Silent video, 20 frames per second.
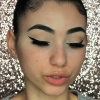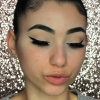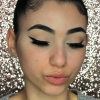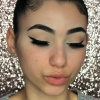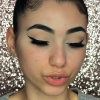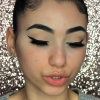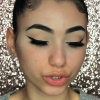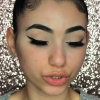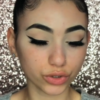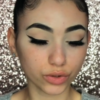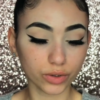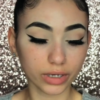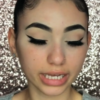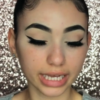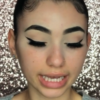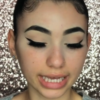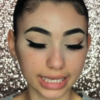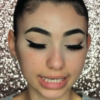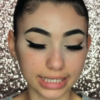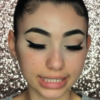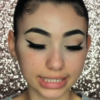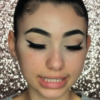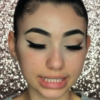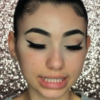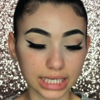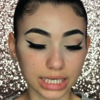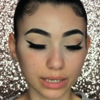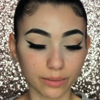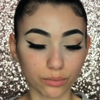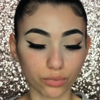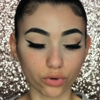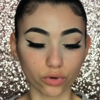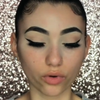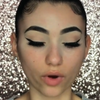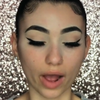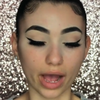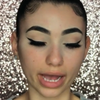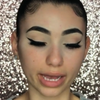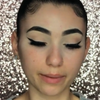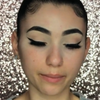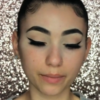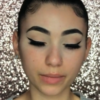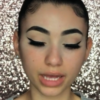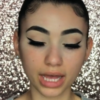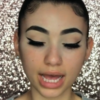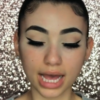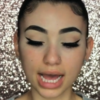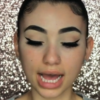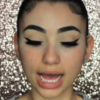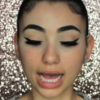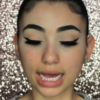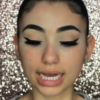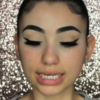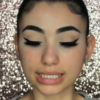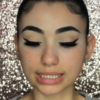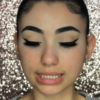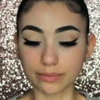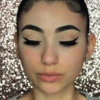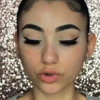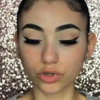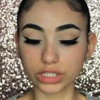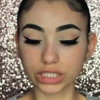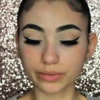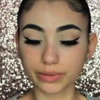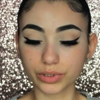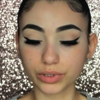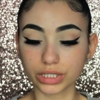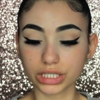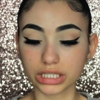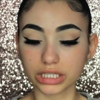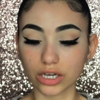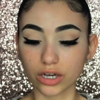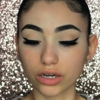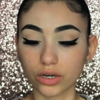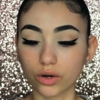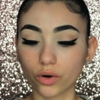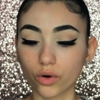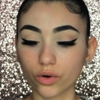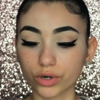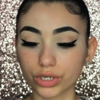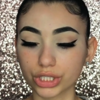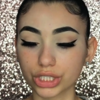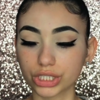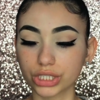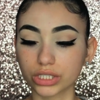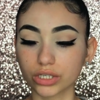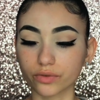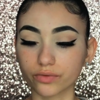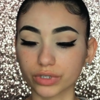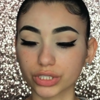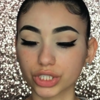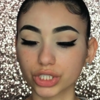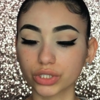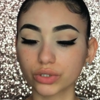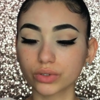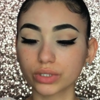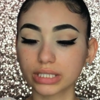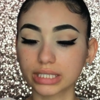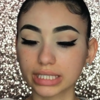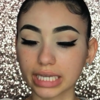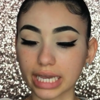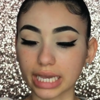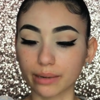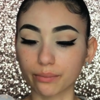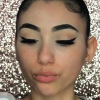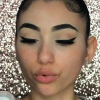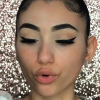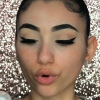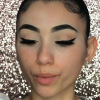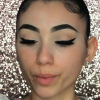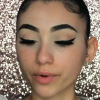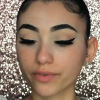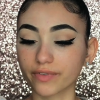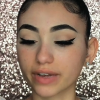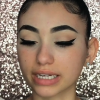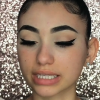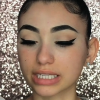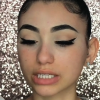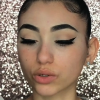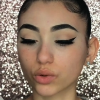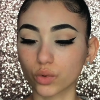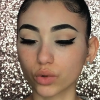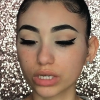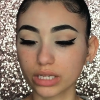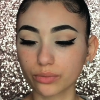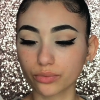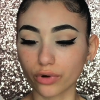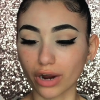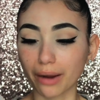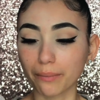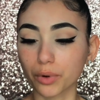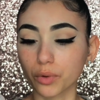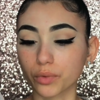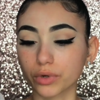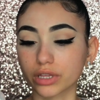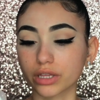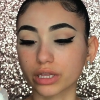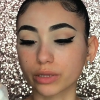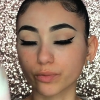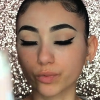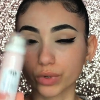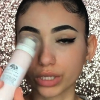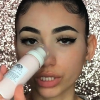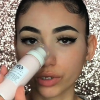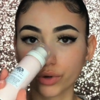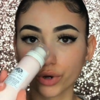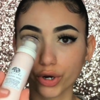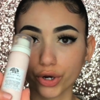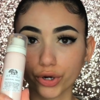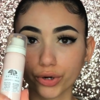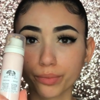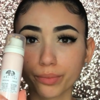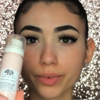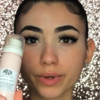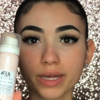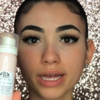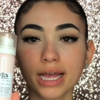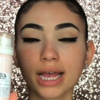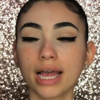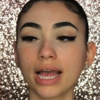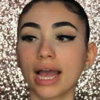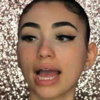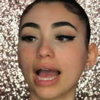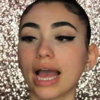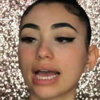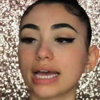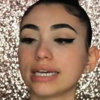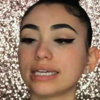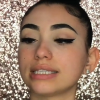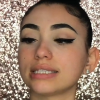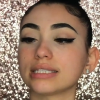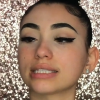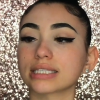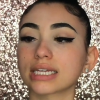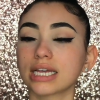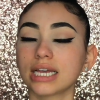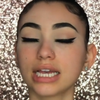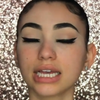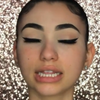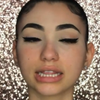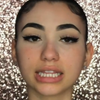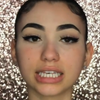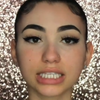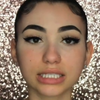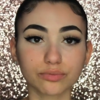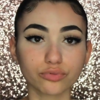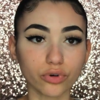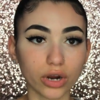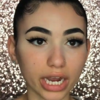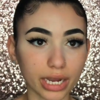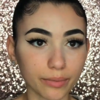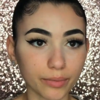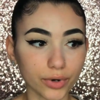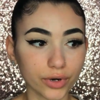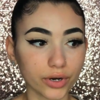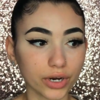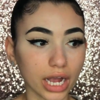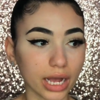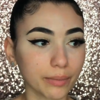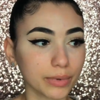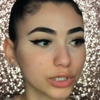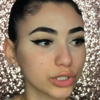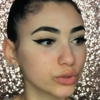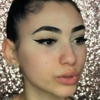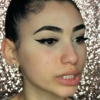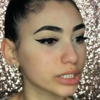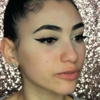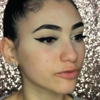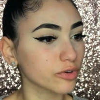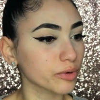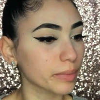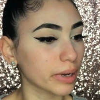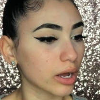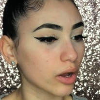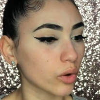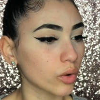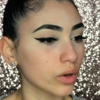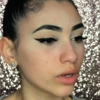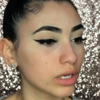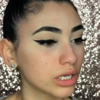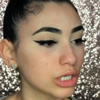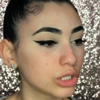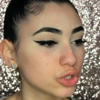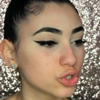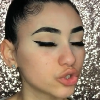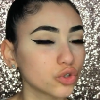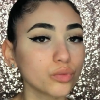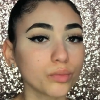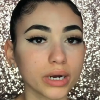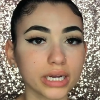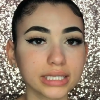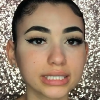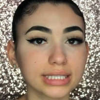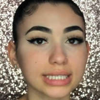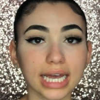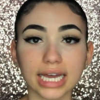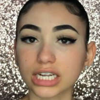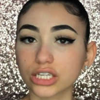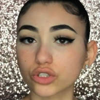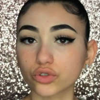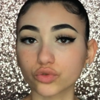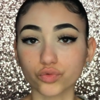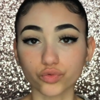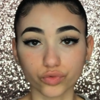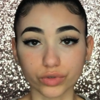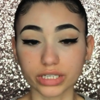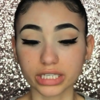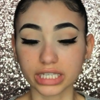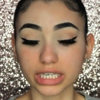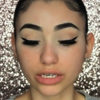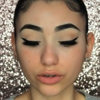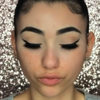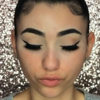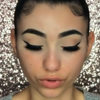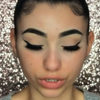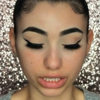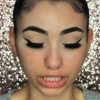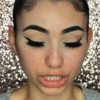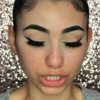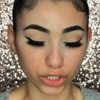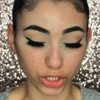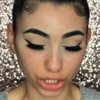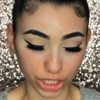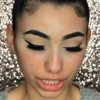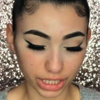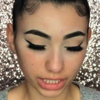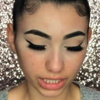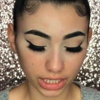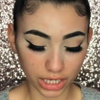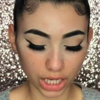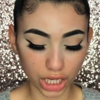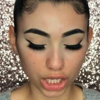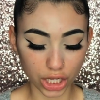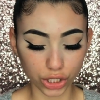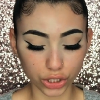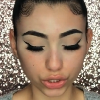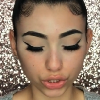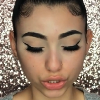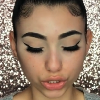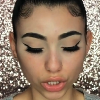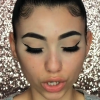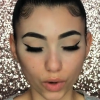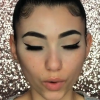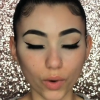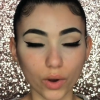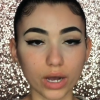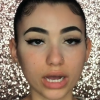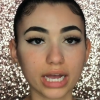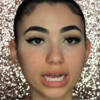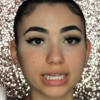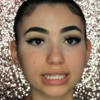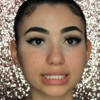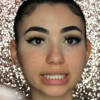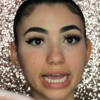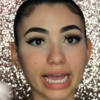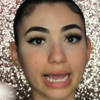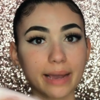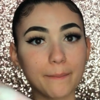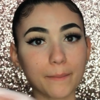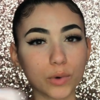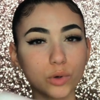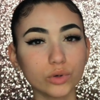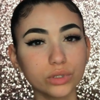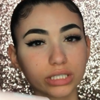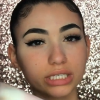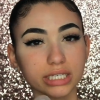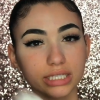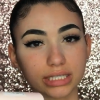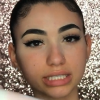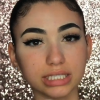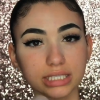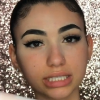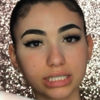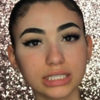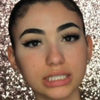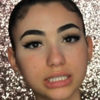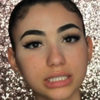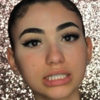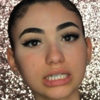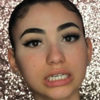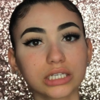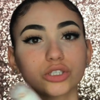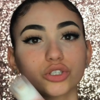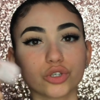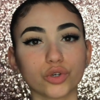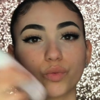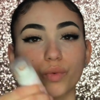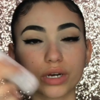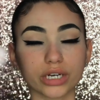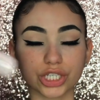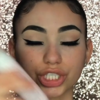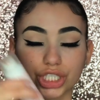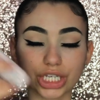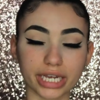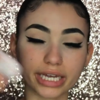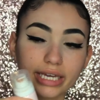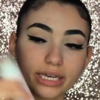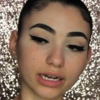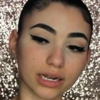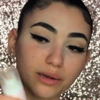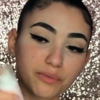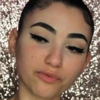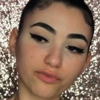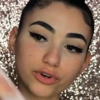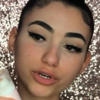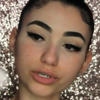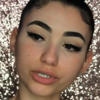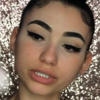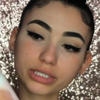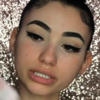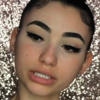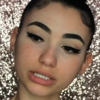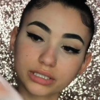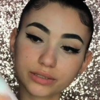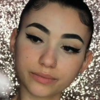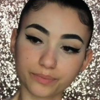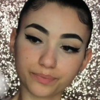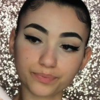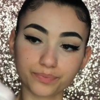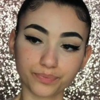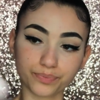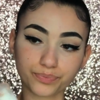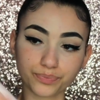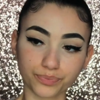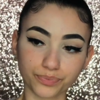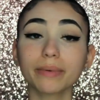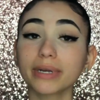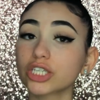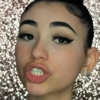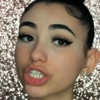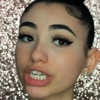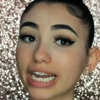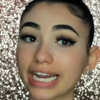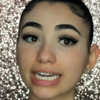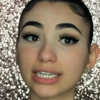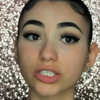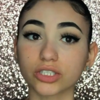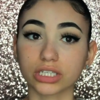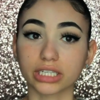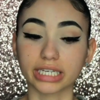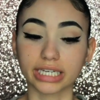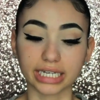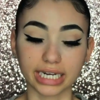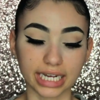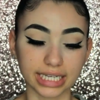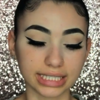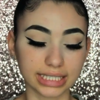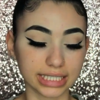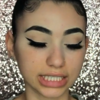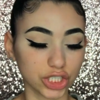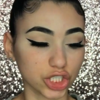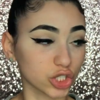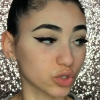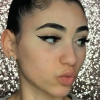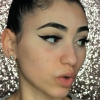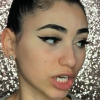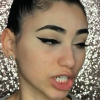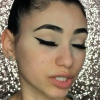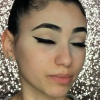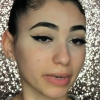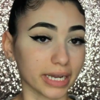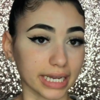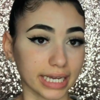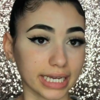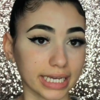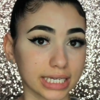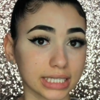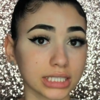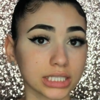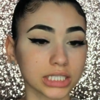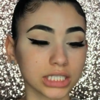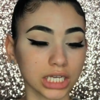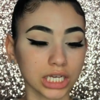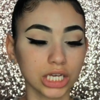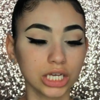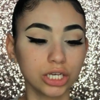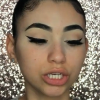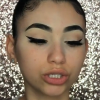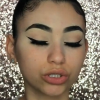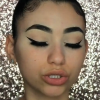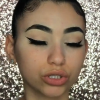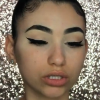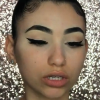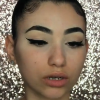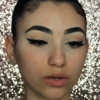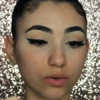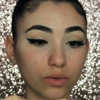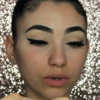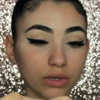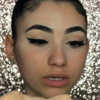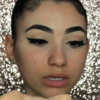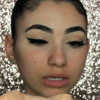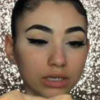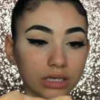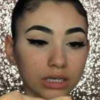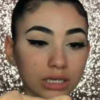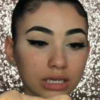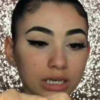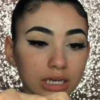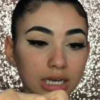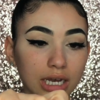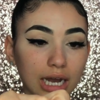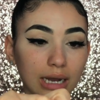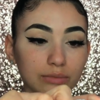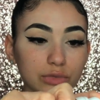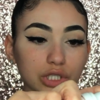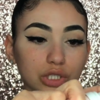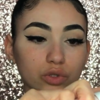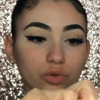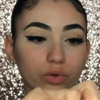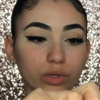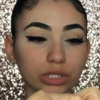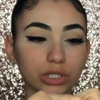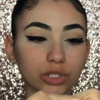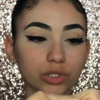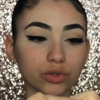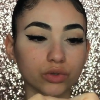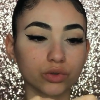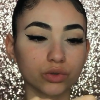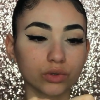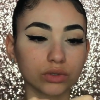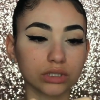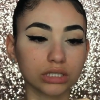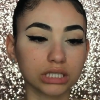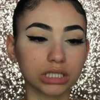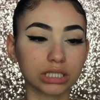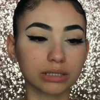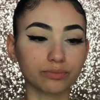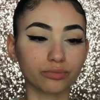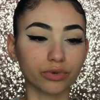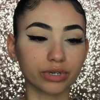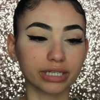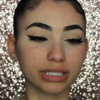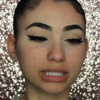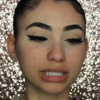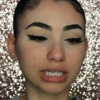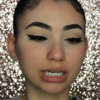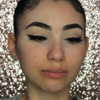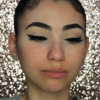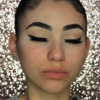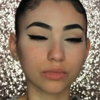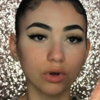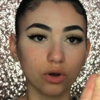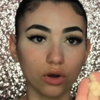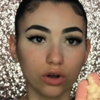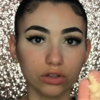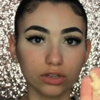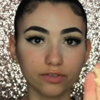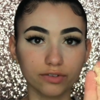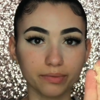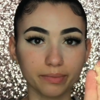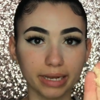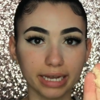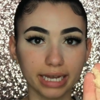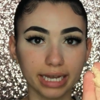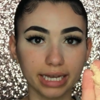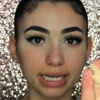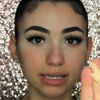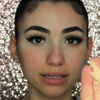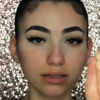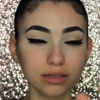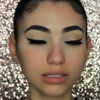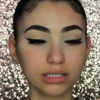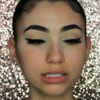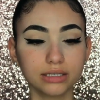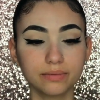to do is prime, and I'm going to be using the Origins Original Skin Pore Perfecting Cooling Primer with Willow Herb. And this primer I've been using for about 2 months, and it's really good. So it's a mousse consistency, so you want to shake it up first. Make sure your hands are clean. I did just wash my hands, so I'm just going to spray some all over my hand,